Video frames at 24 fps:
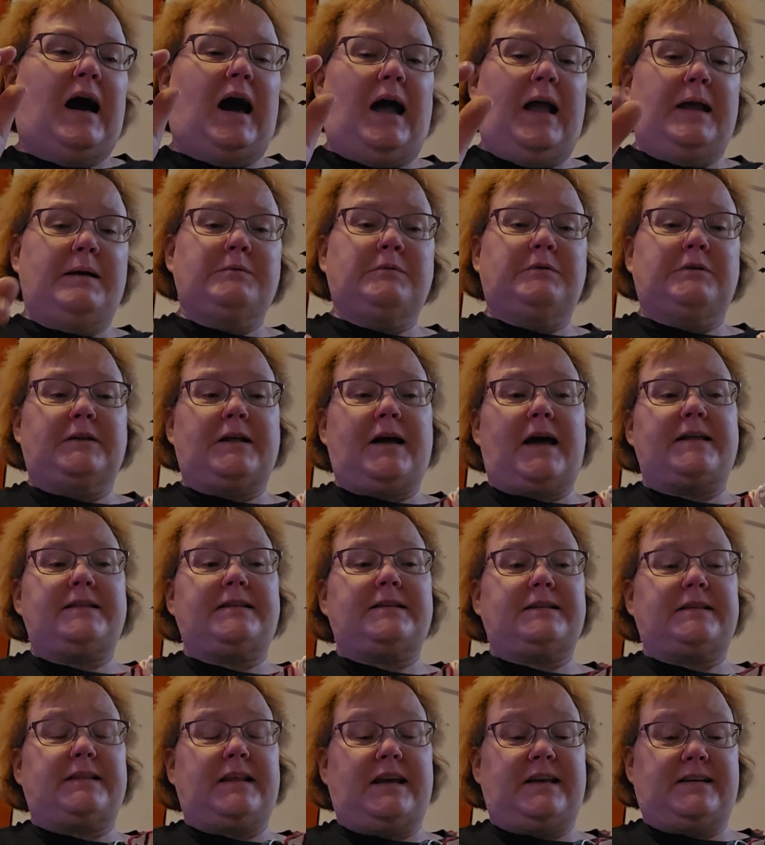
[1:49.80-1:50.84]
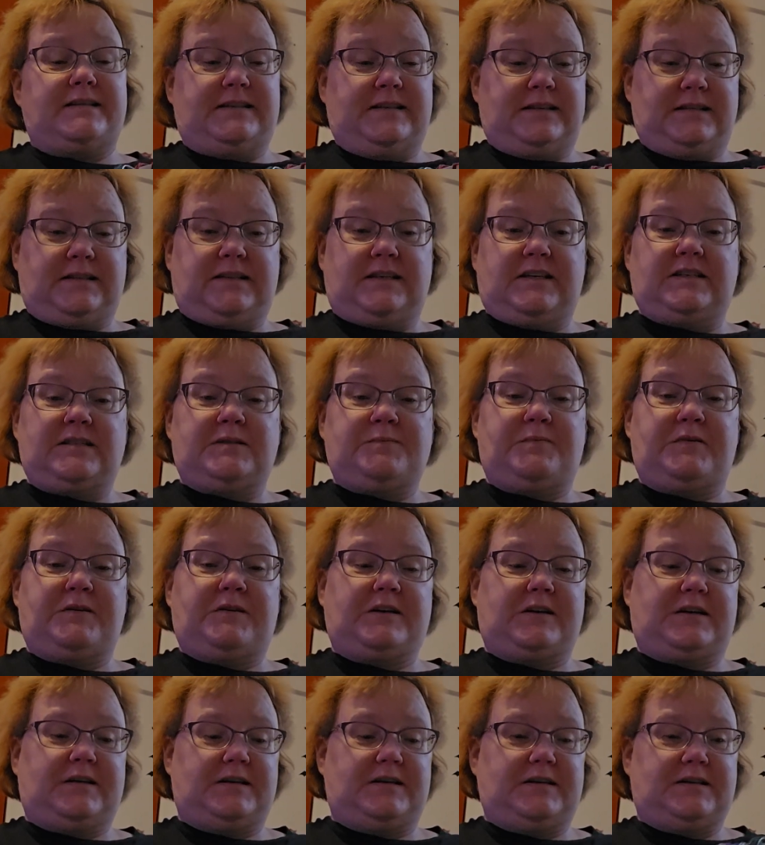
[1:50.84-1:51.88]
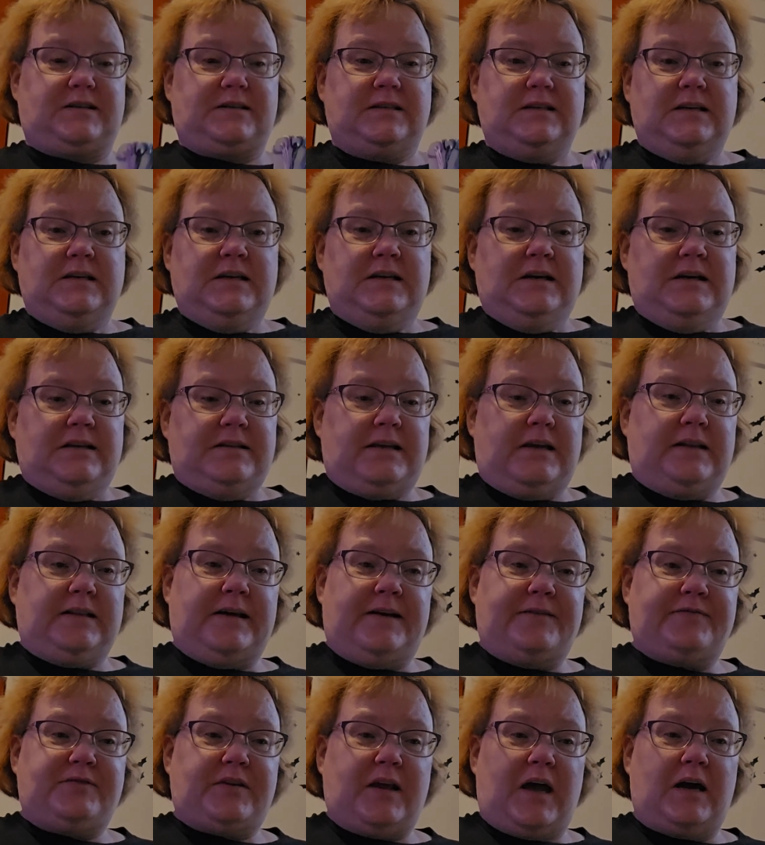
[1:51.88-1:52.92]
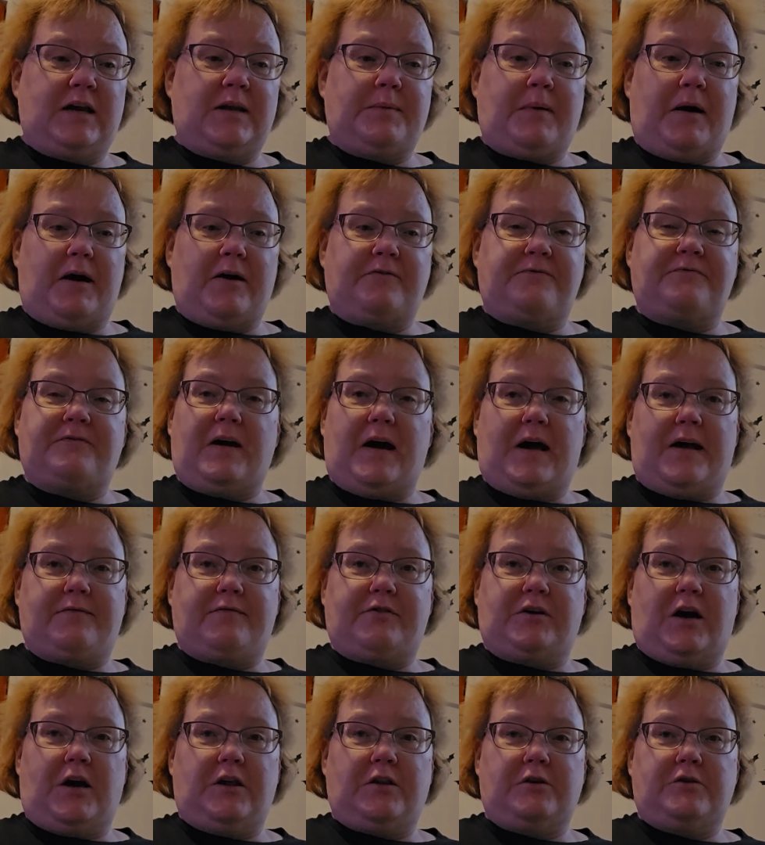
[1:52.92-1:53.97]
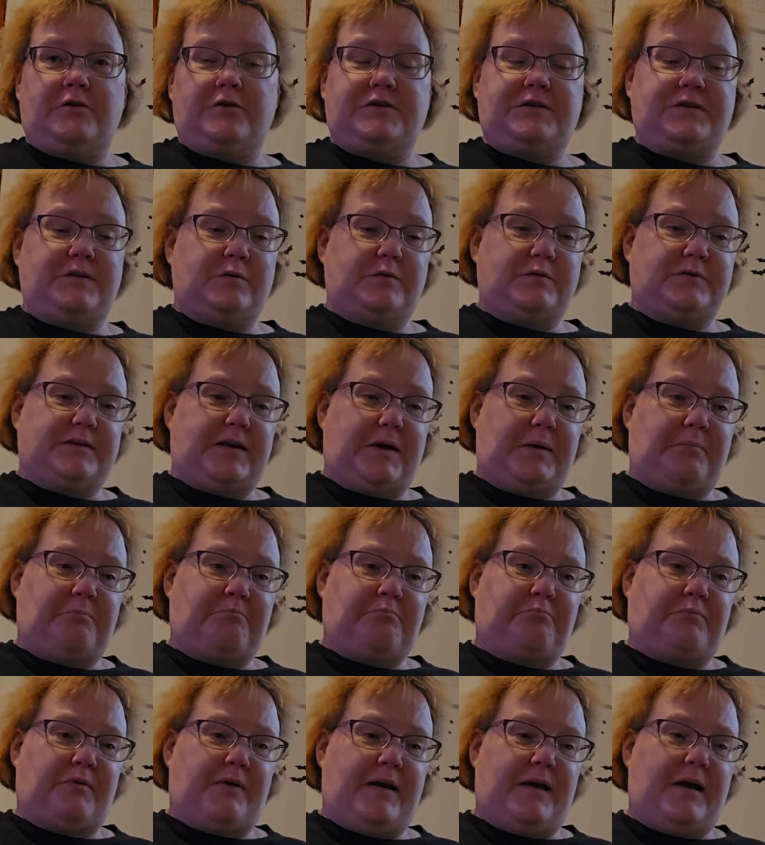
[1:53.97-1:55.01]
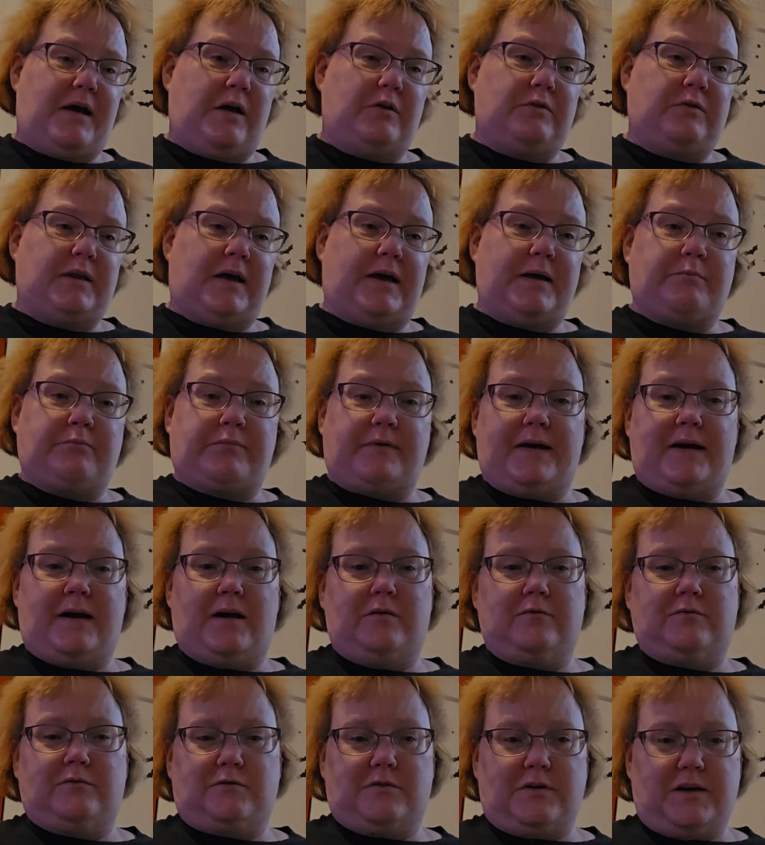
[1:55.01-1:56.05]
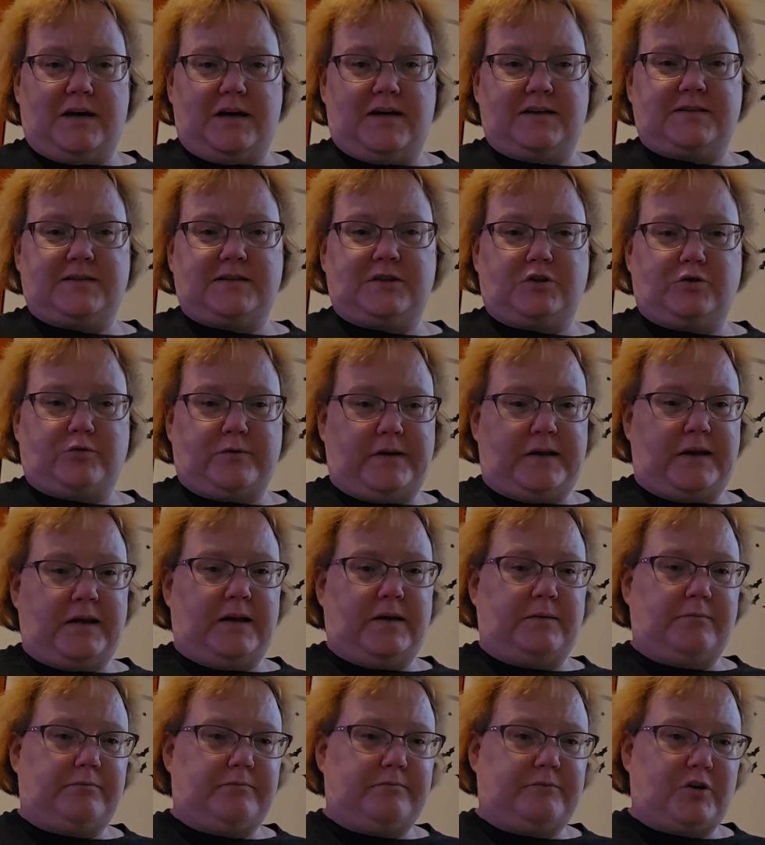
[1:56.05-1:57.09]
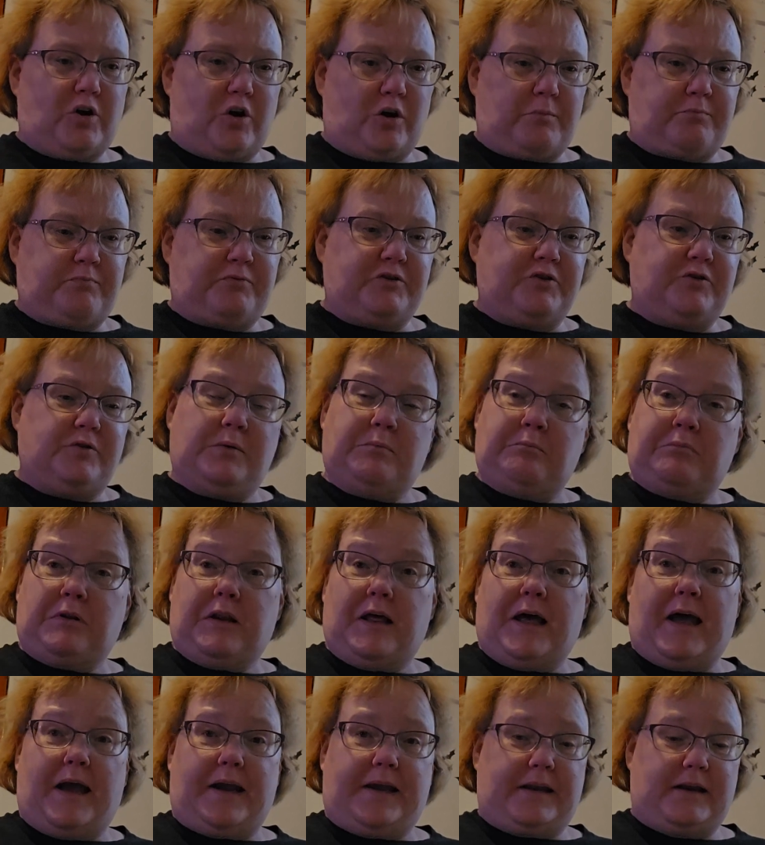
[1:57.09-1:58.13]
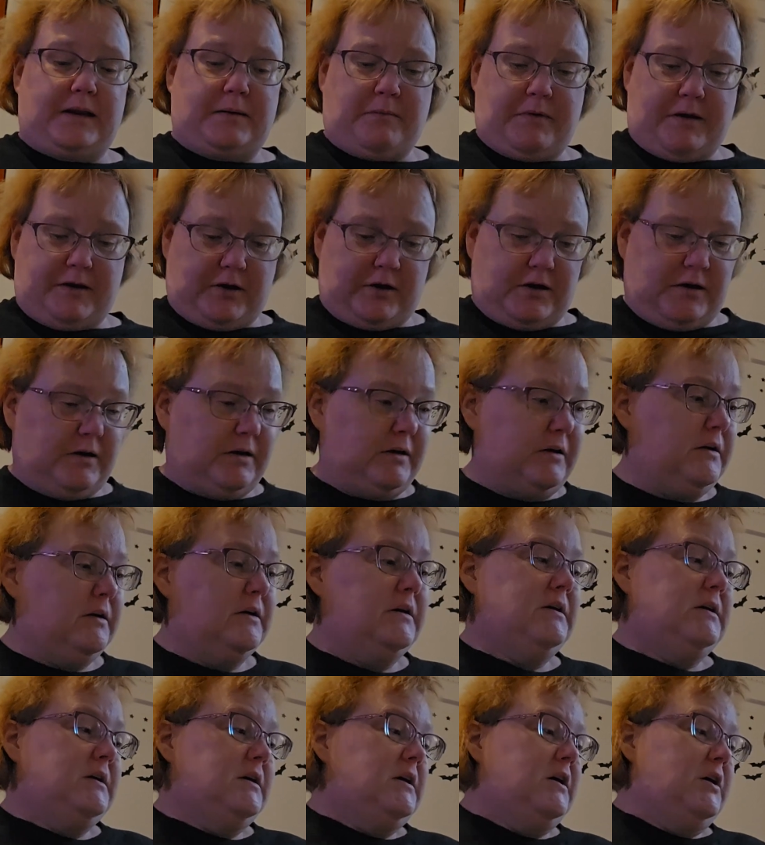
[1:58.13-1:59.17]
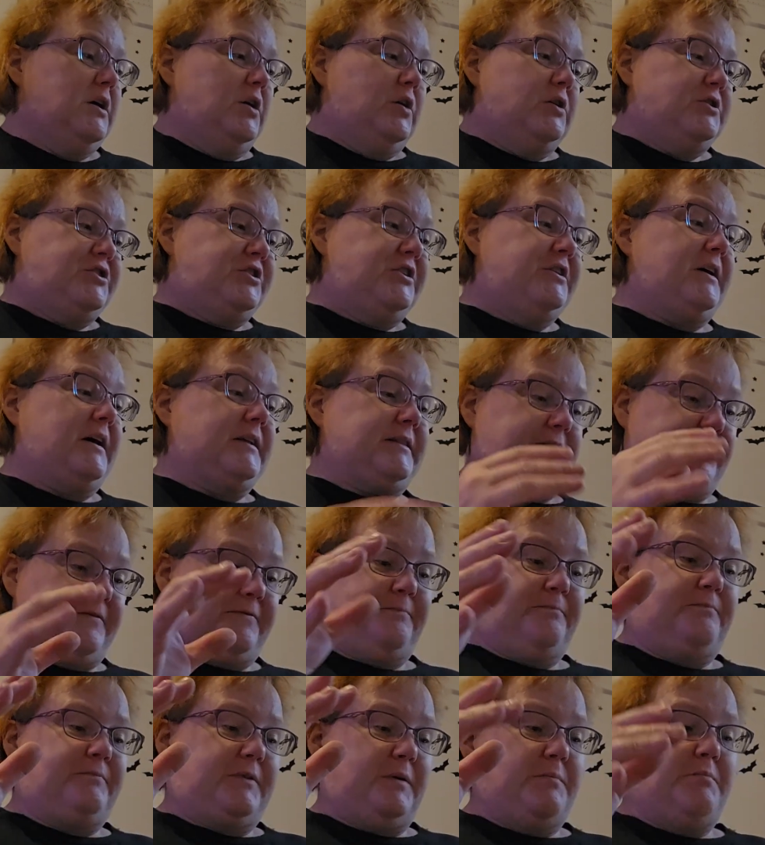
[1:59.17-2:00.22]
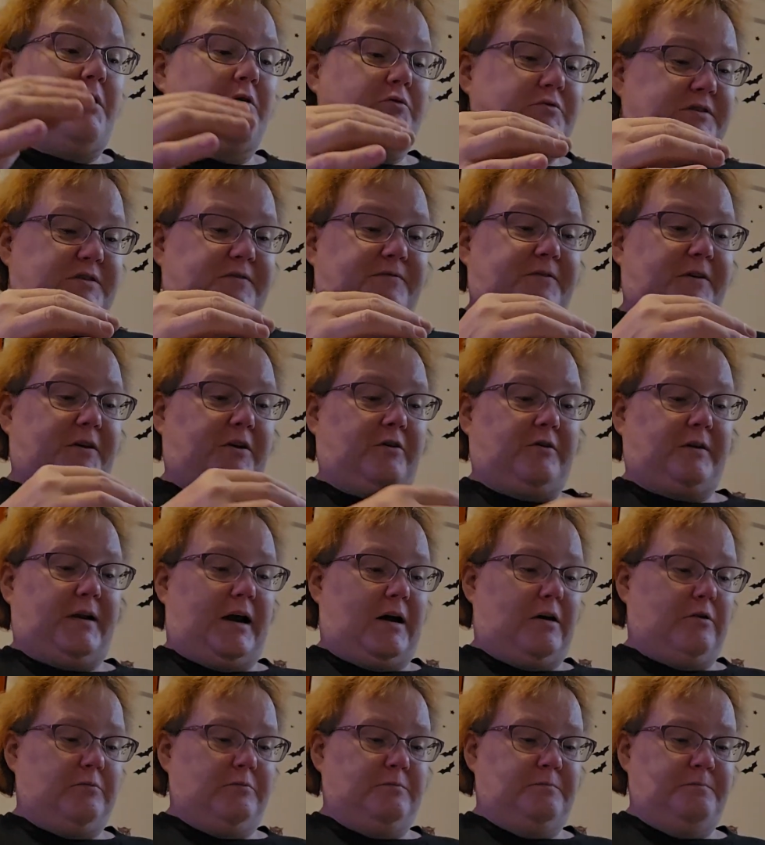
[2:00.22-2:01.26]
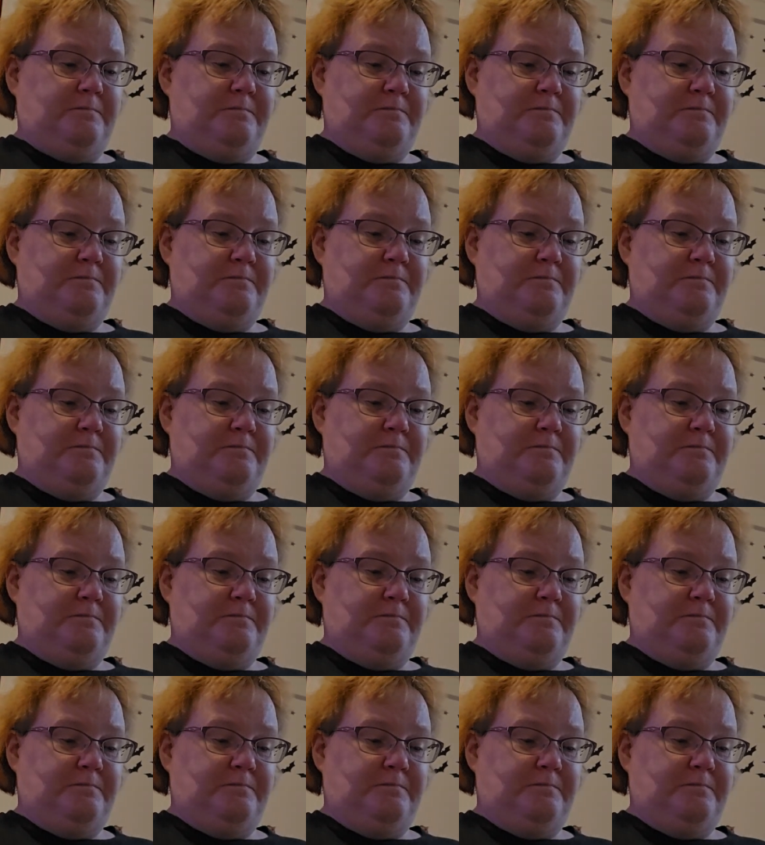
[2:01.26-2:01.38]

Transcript: I am glad that they did this because they left out about 5 colors, and it was like brown, light brown, rust, green, dark blue, and black. And I'm like, huh, she got the most figured out.